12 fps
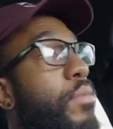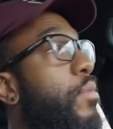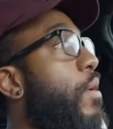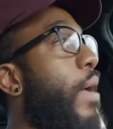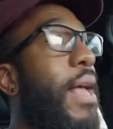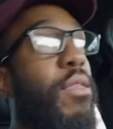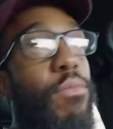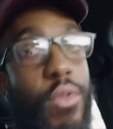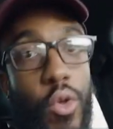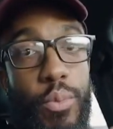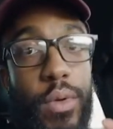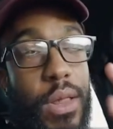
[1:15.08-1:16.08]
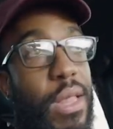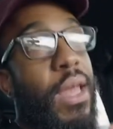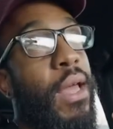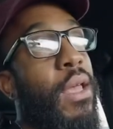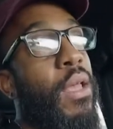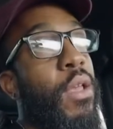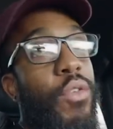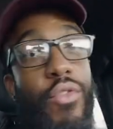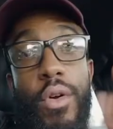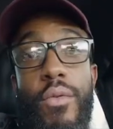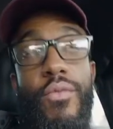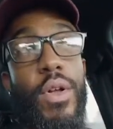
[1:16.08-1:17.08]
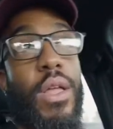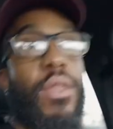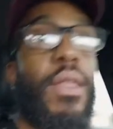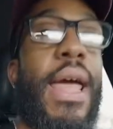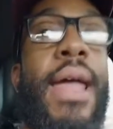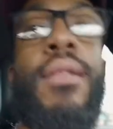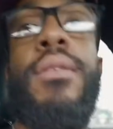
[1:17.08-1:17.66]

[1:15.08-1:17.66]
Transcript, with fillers: I got some super sick drone footage of that.